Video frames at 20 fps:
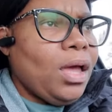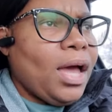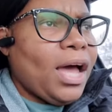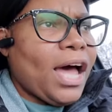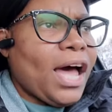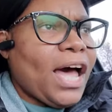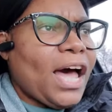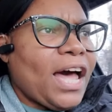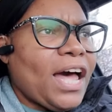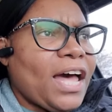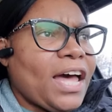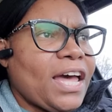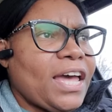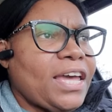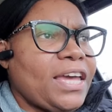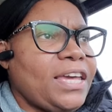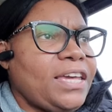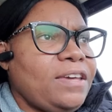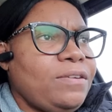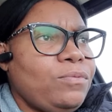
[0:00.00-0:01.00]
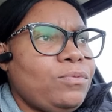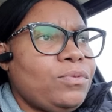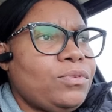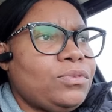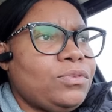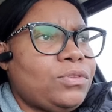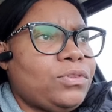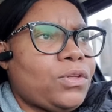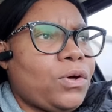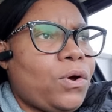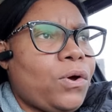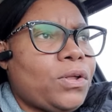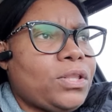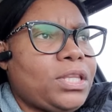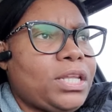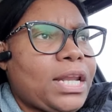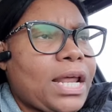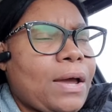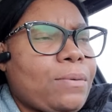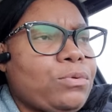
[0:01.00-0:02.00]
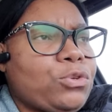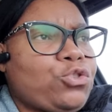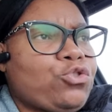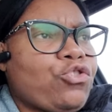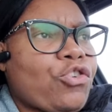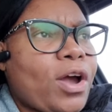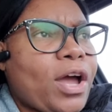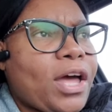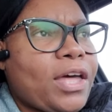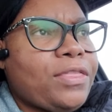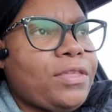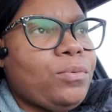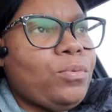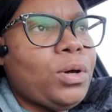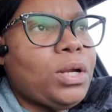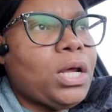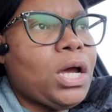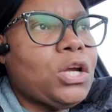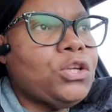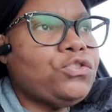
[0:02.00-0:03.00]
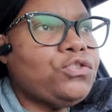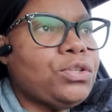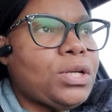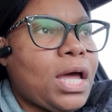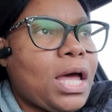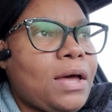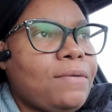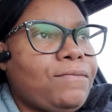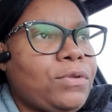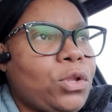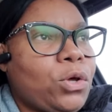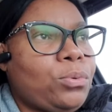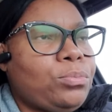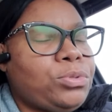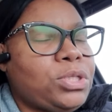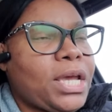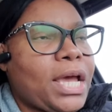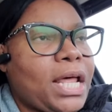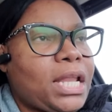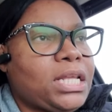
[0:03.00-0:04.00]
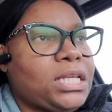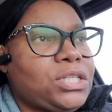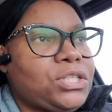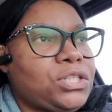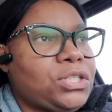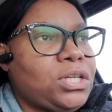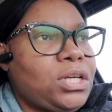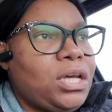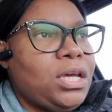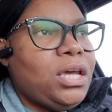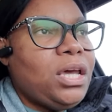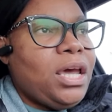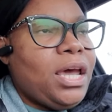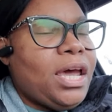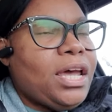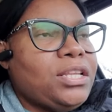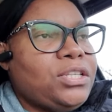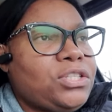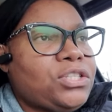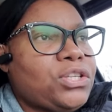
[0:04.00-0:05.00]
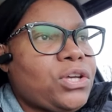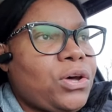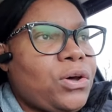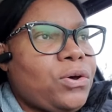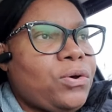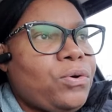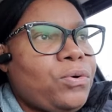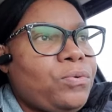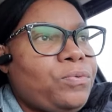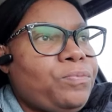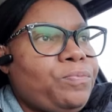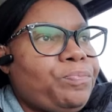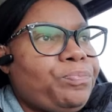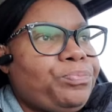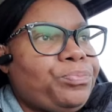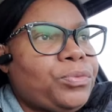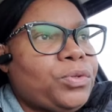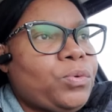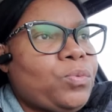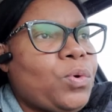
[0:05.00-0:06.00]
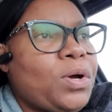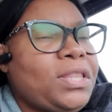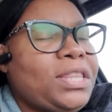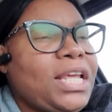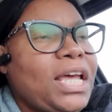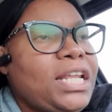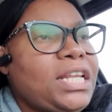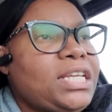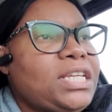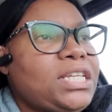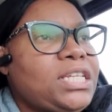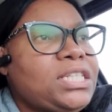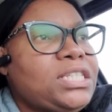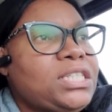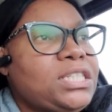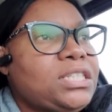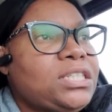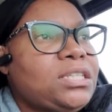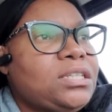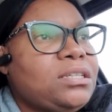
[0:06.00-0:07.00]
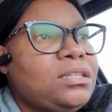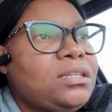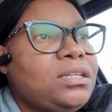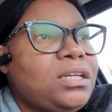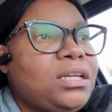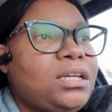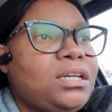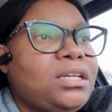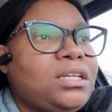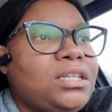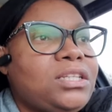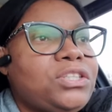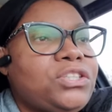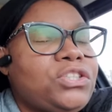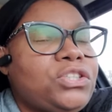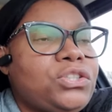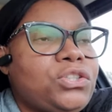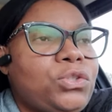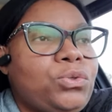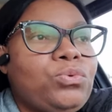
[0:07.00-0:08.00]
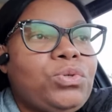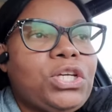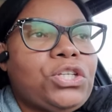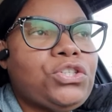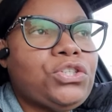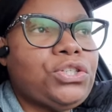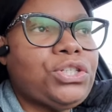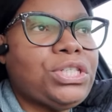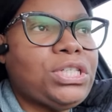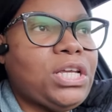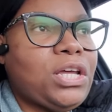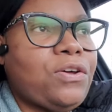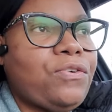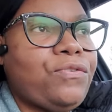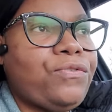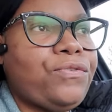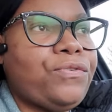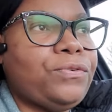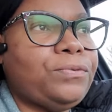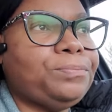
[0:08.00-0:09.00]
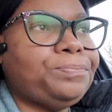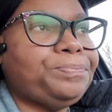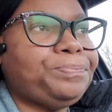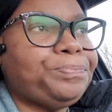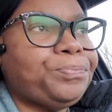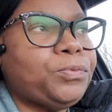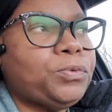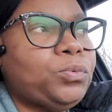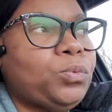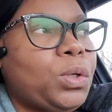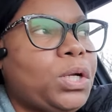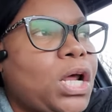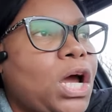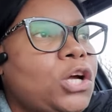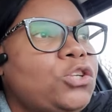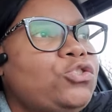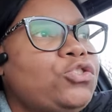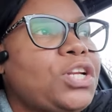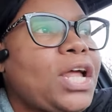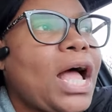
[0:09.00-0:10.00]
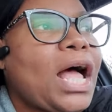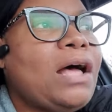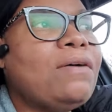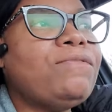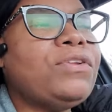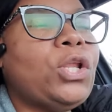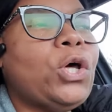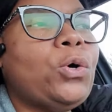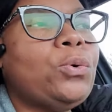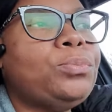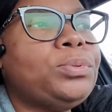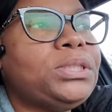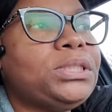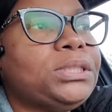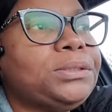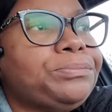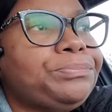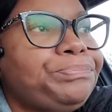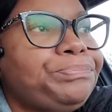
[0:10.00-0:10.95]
I thought that I would try the 100 envelope challenge. And so, what that is, is you get yourself 100 envelopes